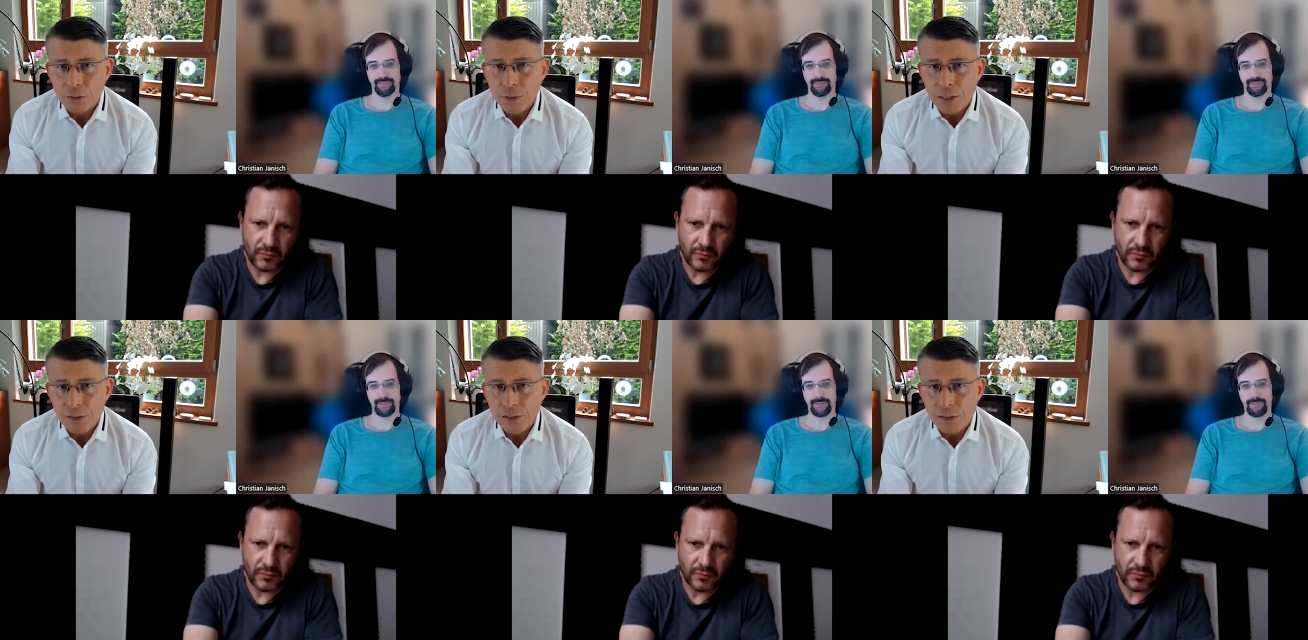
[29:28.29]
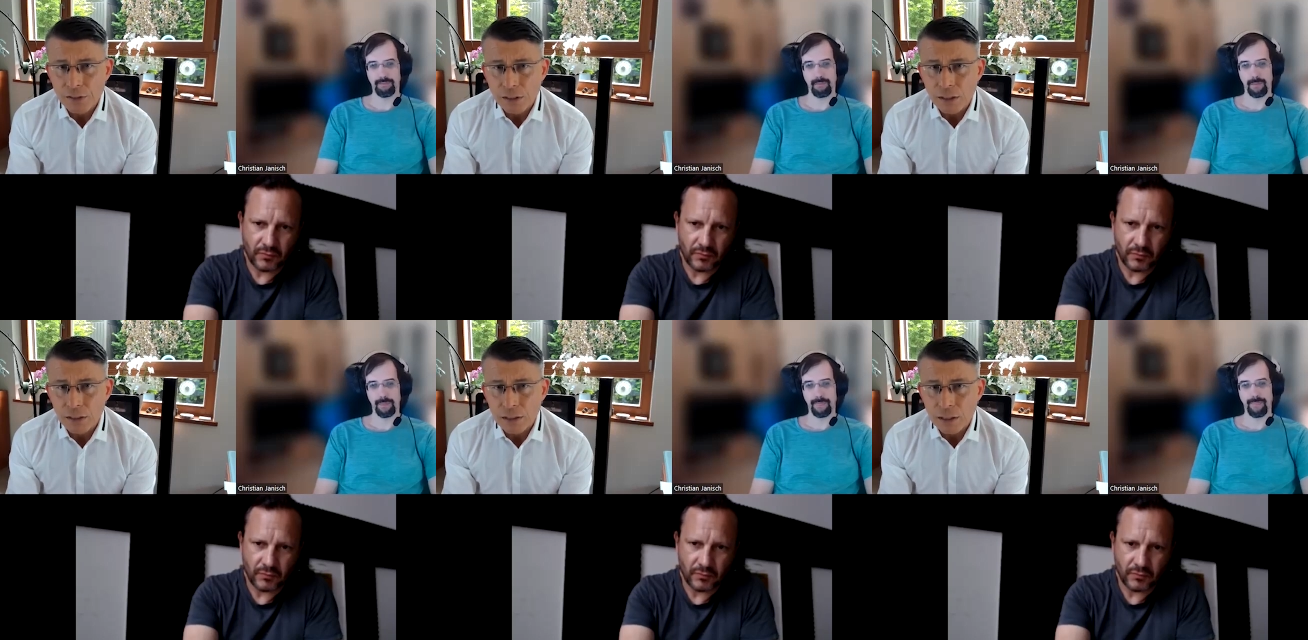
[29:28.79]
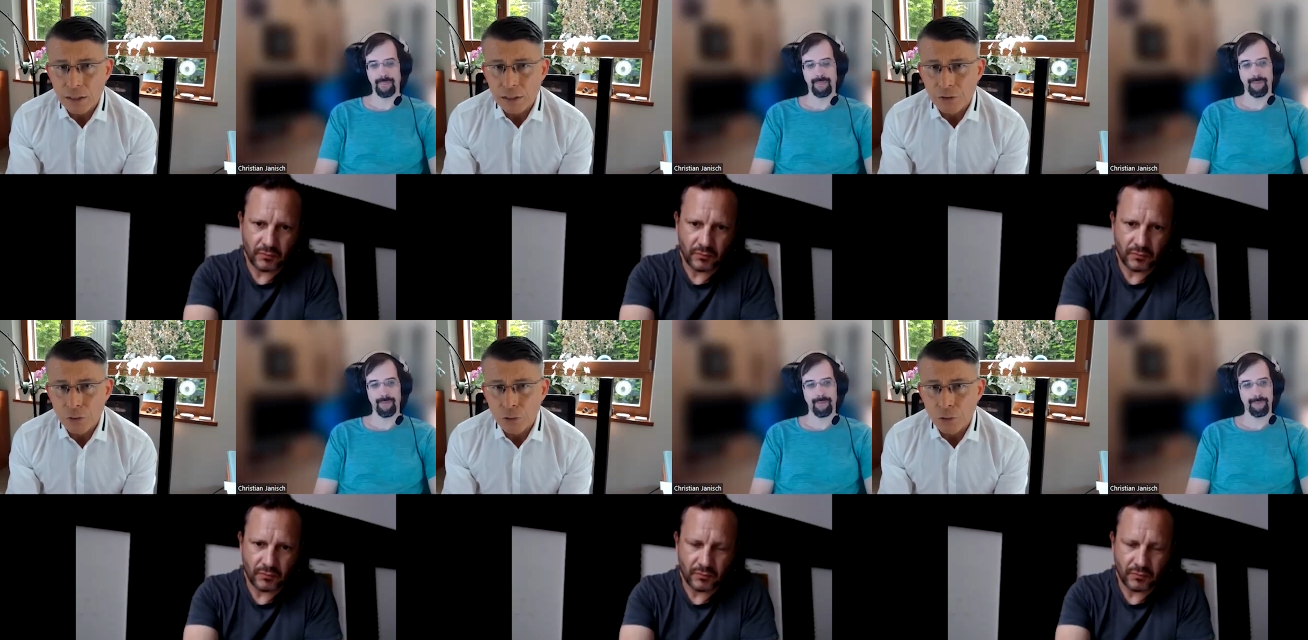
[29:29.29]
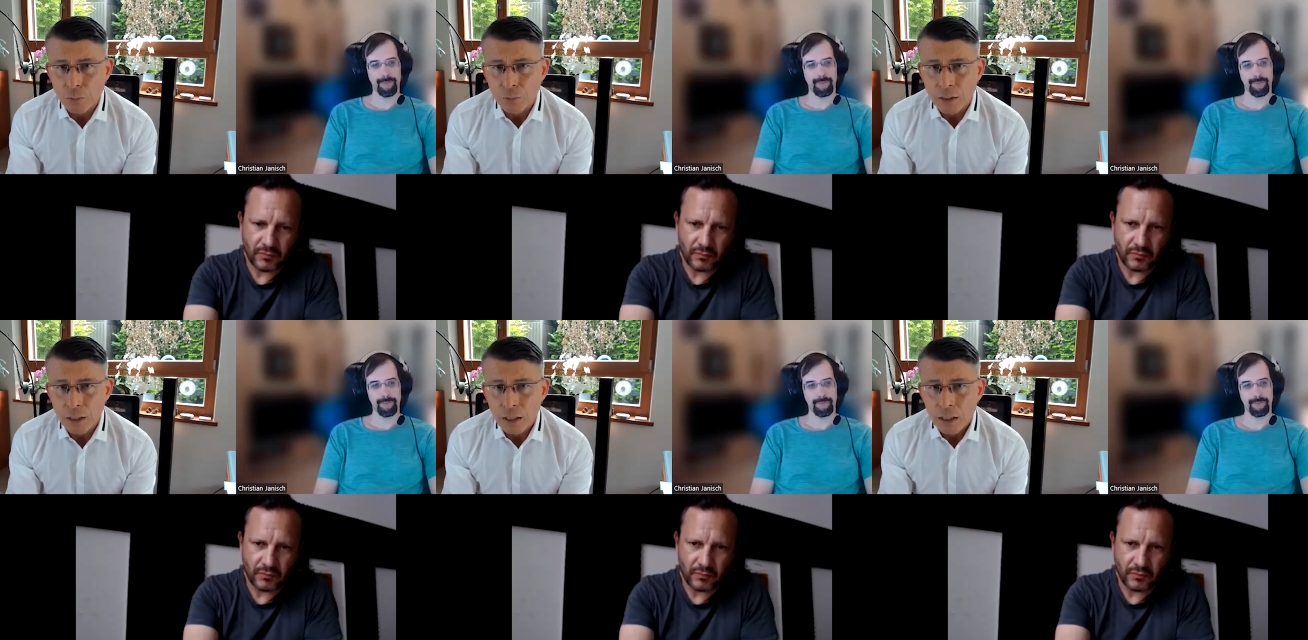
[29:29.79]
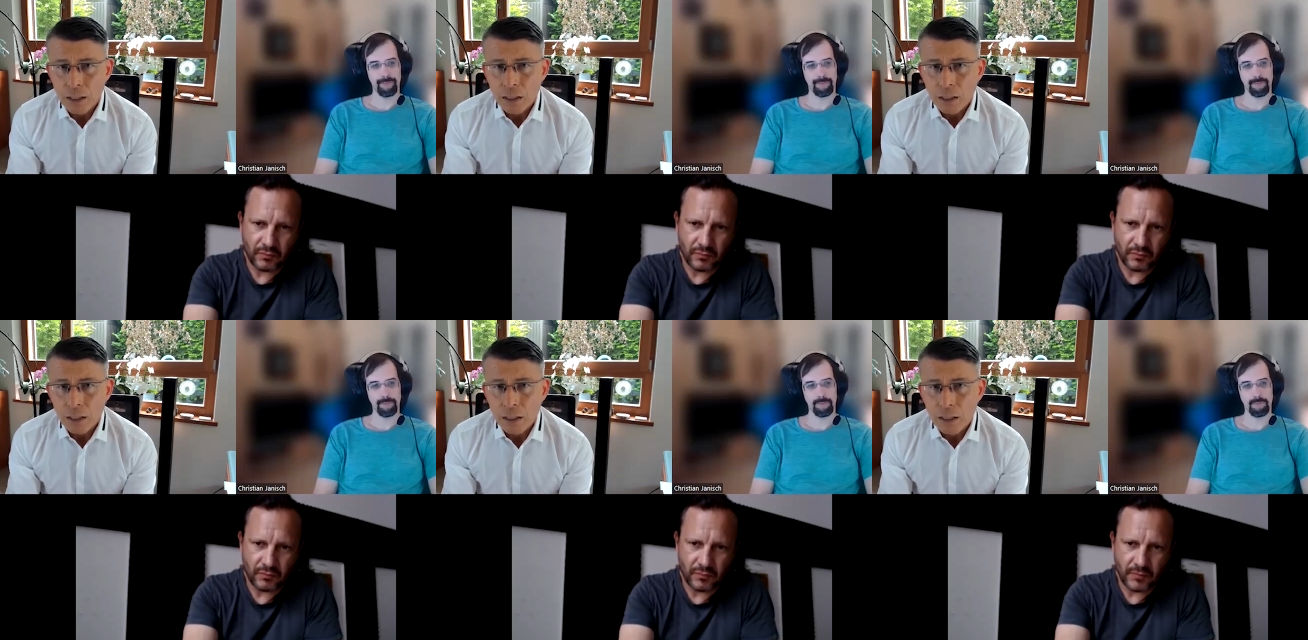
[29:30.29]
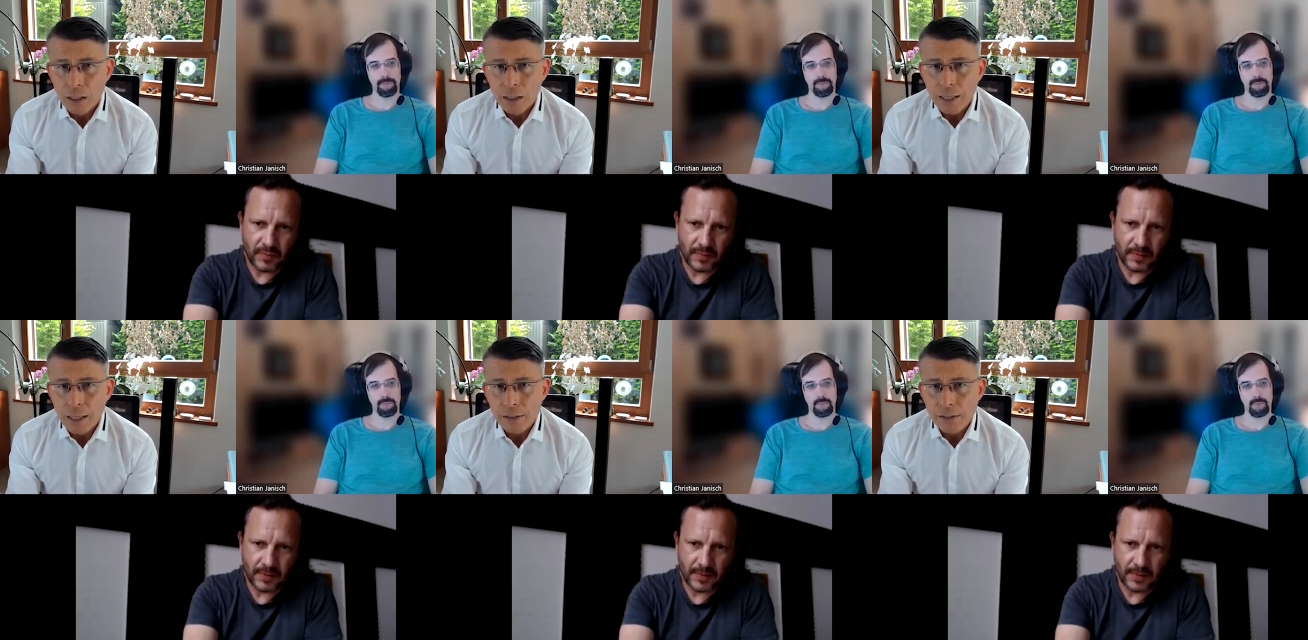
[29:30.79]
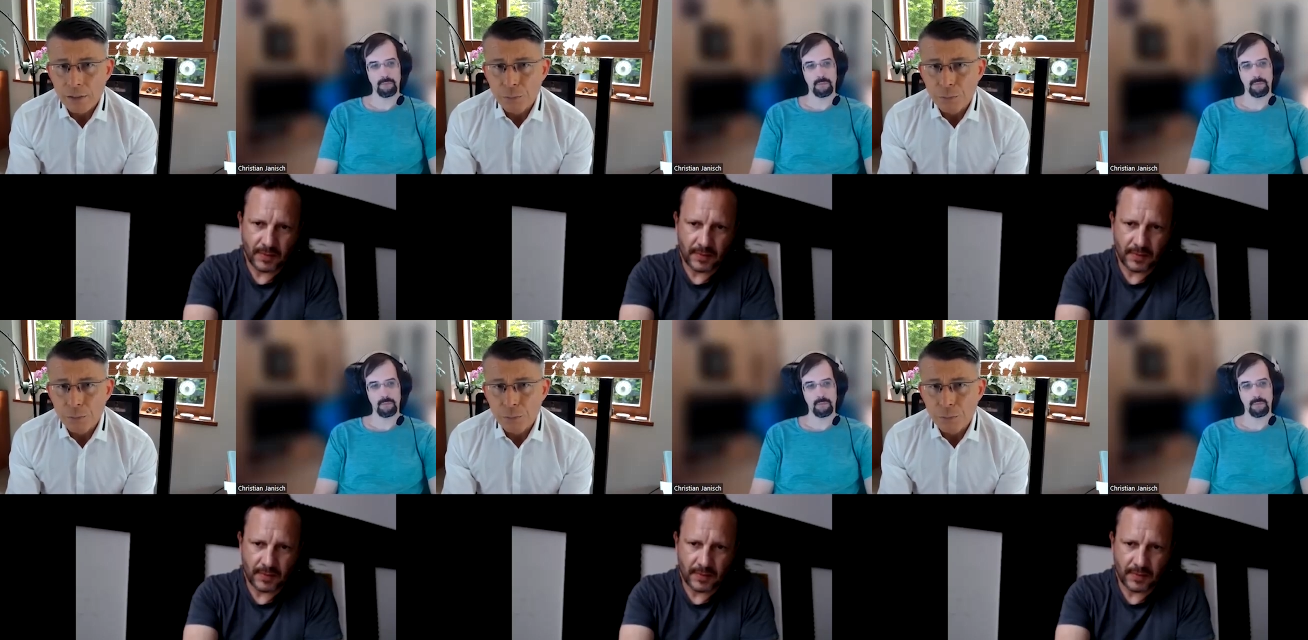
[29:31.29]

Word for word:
Speaker 1: crisis in, in Europe uh, as